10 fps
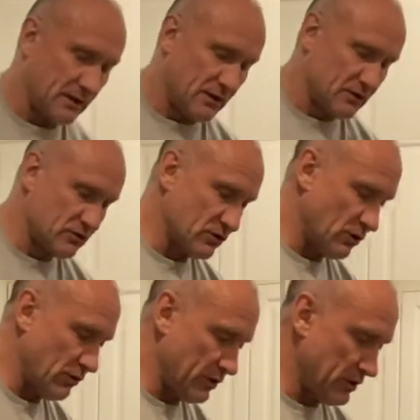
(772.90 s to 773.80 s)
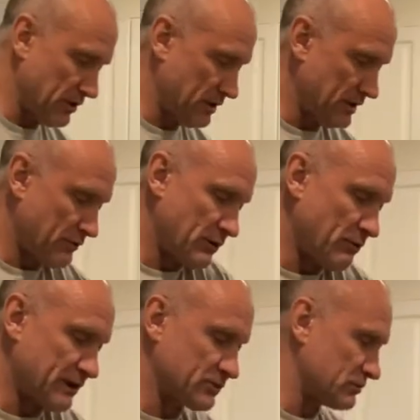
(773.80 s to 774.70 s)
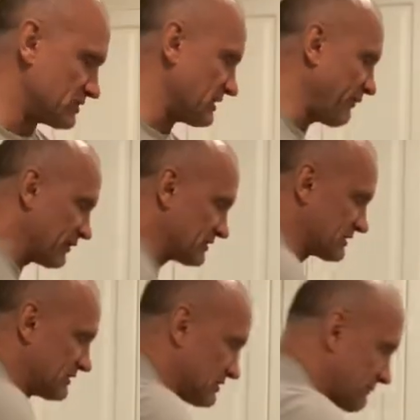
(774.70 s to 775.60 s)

So you want those duffins to just